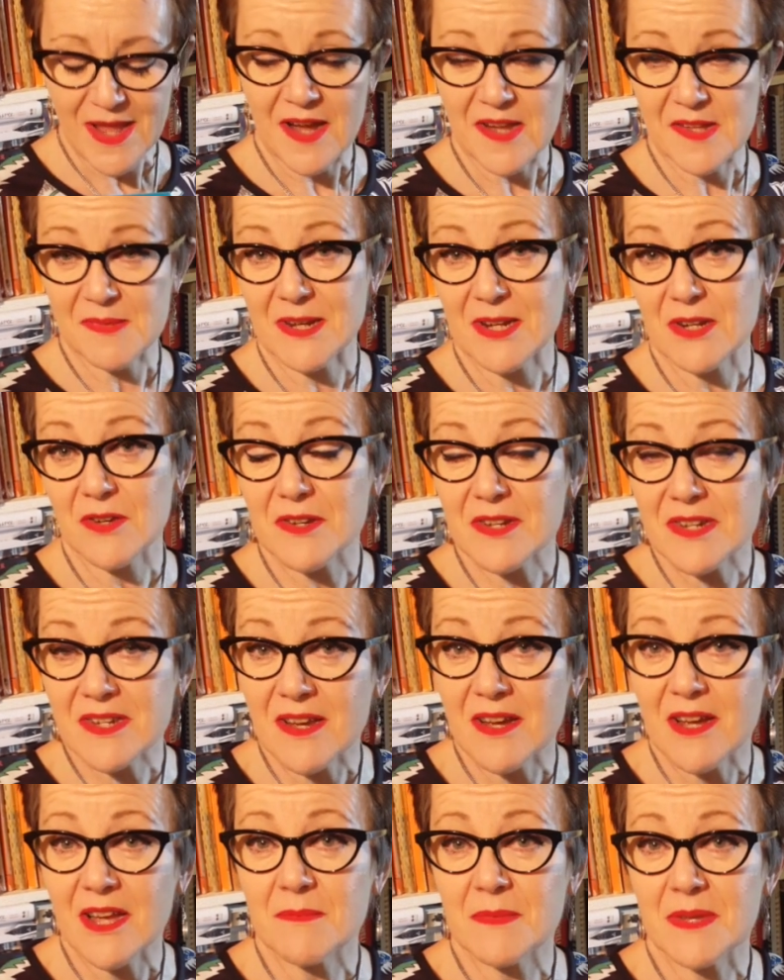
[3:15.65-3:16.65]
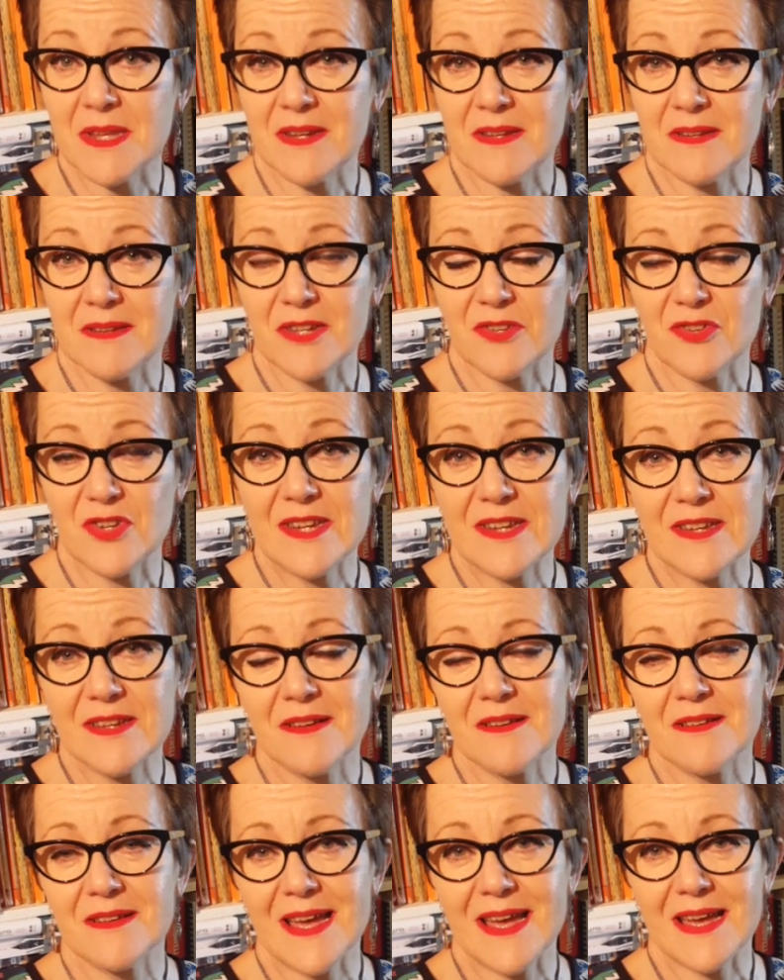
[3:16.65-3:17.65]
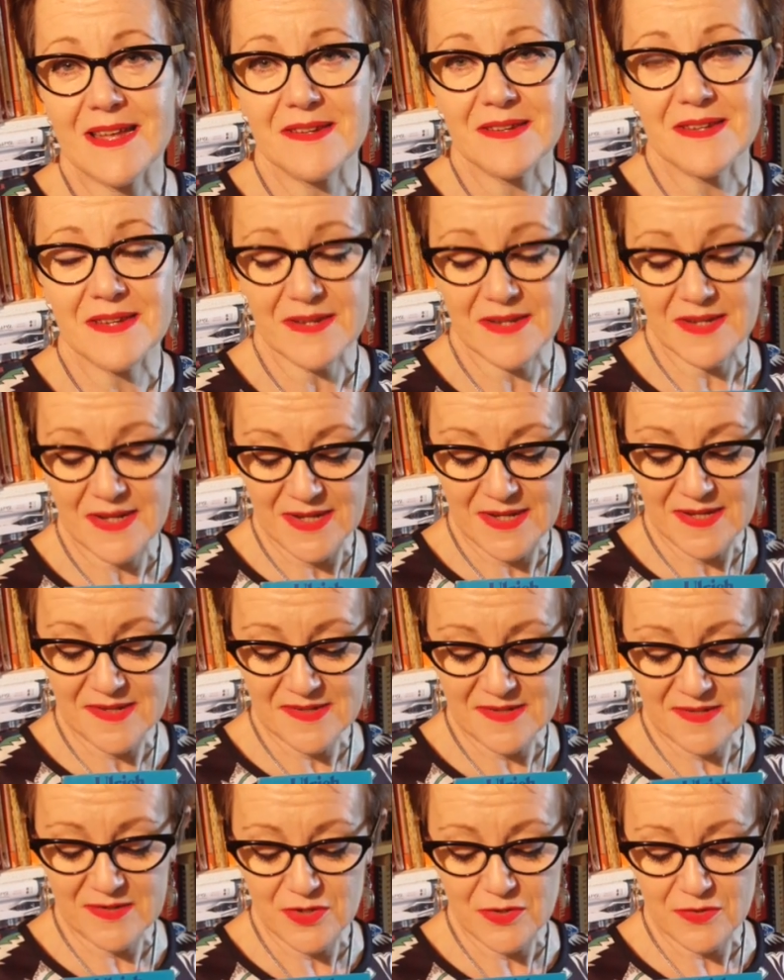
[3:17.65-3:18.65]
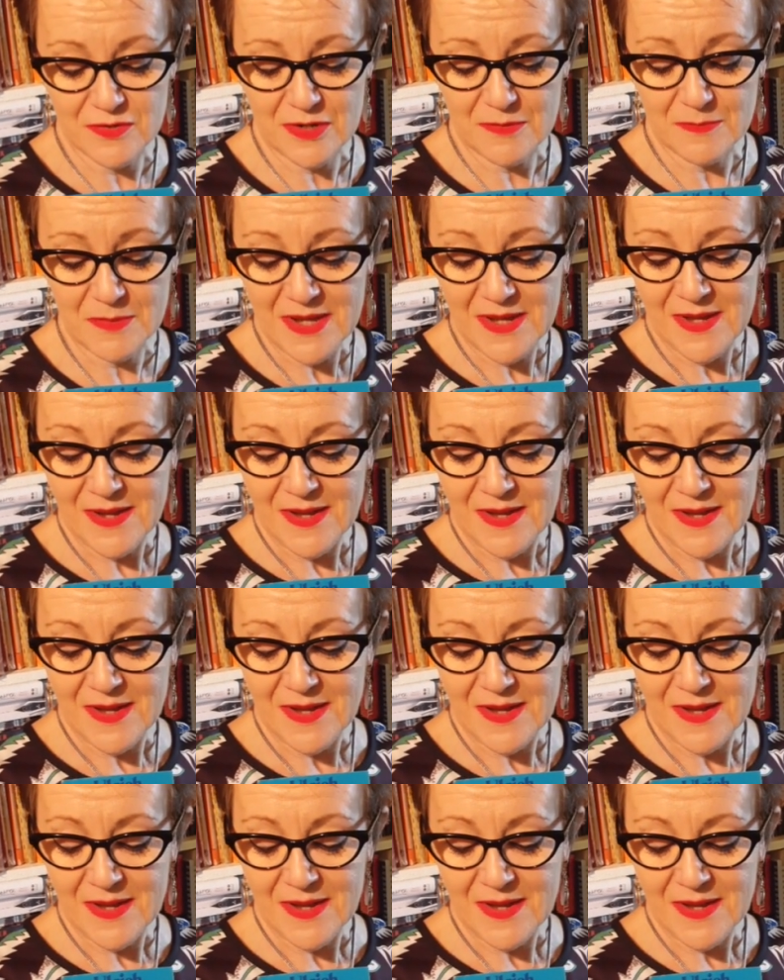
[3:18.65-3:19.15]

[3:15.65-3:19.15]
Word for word: I spent a lot of time in the G D R and in Eastern Europe.